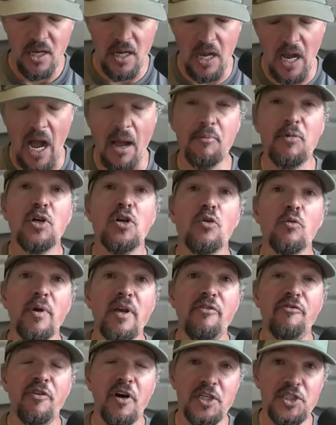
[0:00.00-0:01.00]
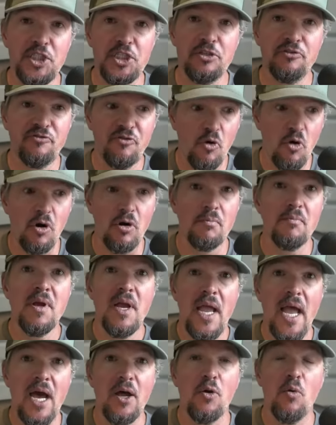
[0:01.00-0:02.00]
I'm going to refund you for
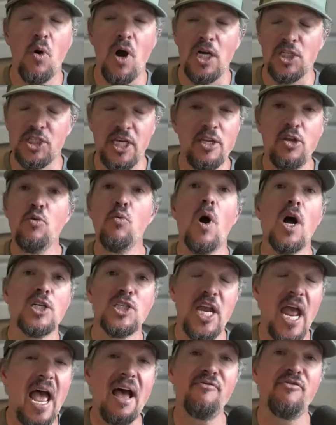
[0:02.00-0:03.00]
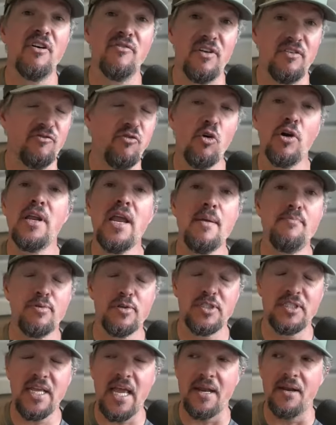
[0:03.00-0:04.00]
how to wash. And you watched half of it,
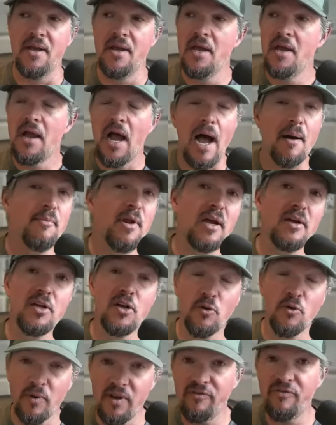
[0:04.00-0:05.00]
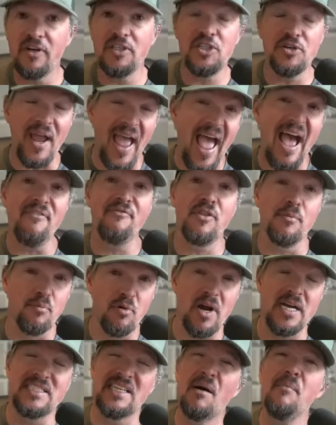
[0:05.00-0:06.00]
48%. I'm not going to refund you half the
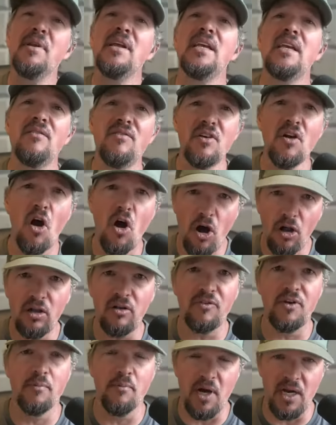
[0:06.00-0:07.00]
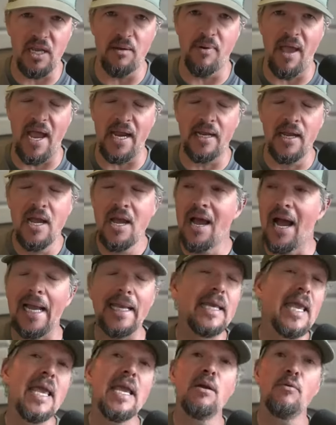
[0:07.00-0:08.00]
price. I'm going to give you all of your money back. I
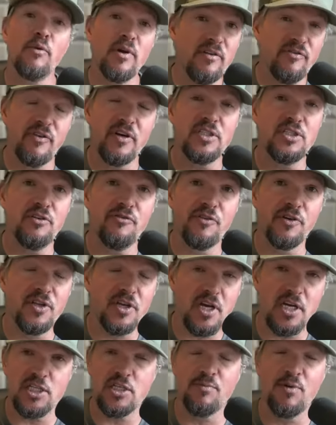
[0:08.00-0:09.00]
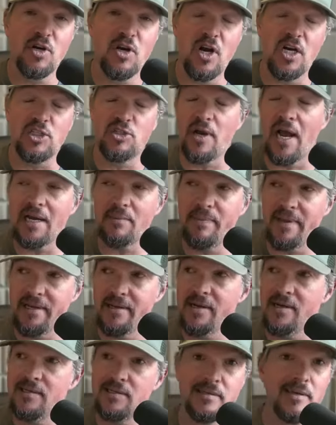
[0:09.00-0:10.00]
can't refund you for the customer contract
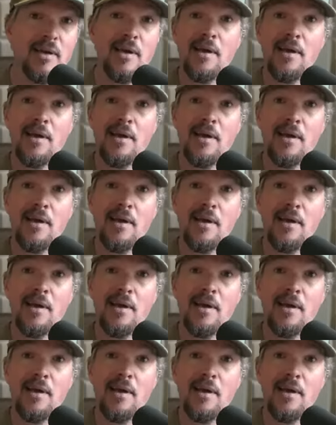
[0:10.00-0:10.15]
because